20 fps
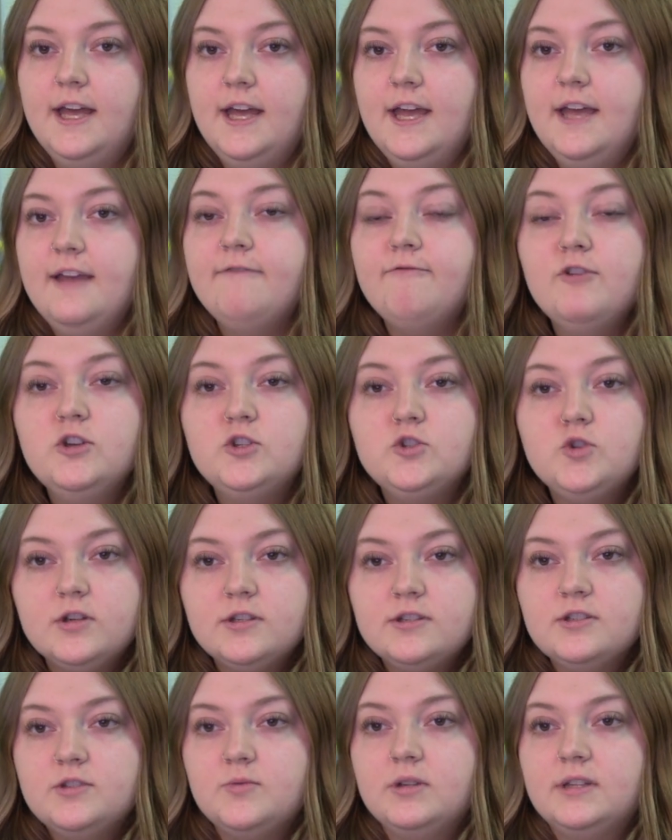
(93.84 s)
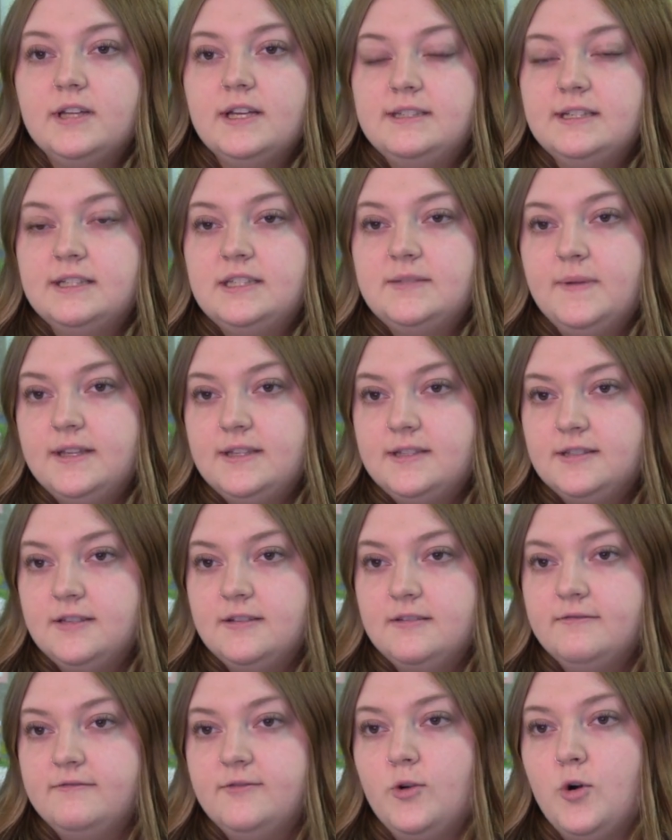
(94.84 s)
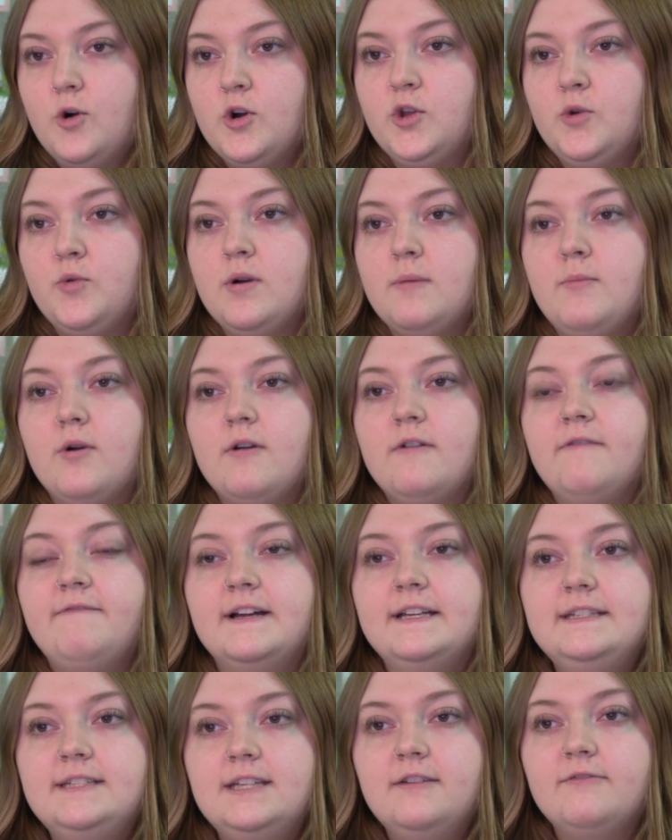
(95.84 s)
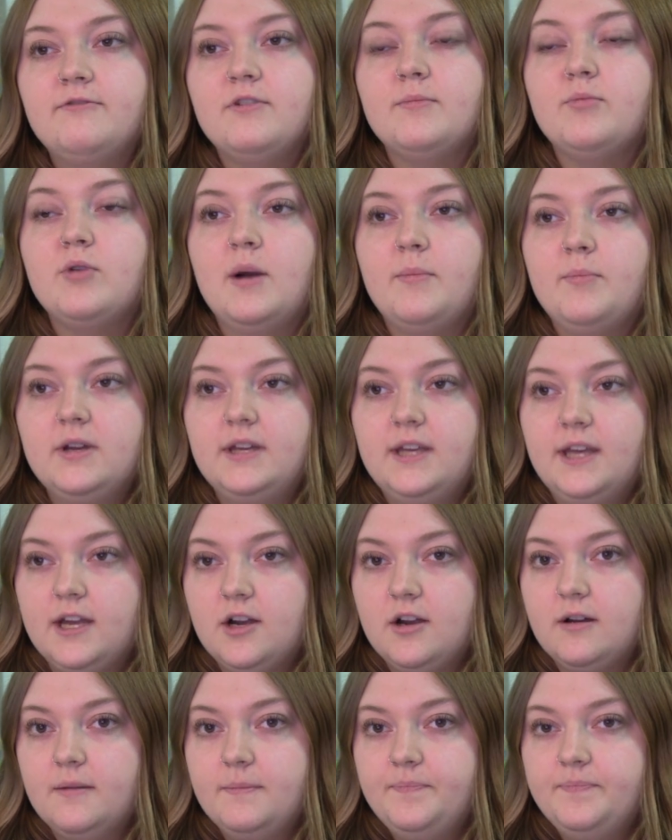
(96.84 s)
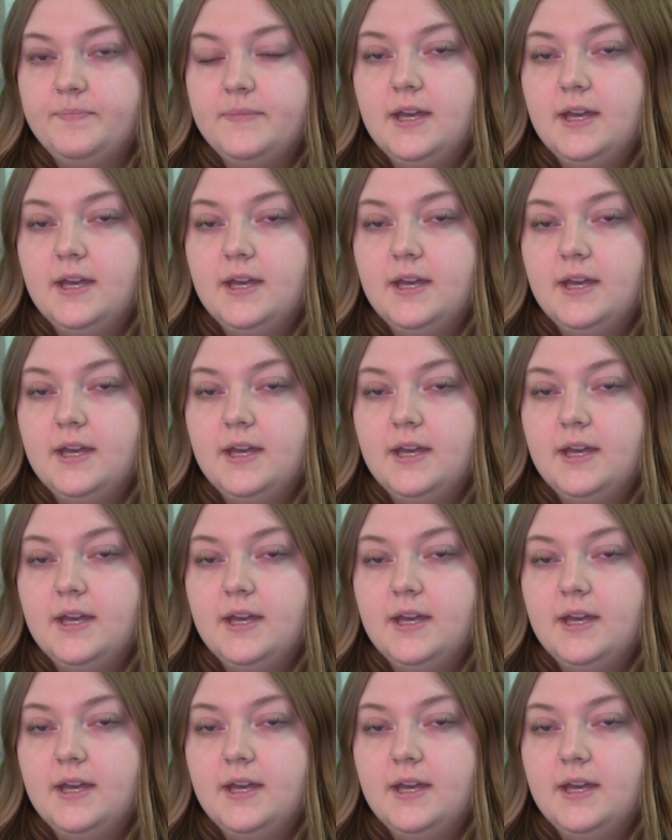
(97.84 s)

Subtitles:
If resources were less expensive, or there were more funding for proper care,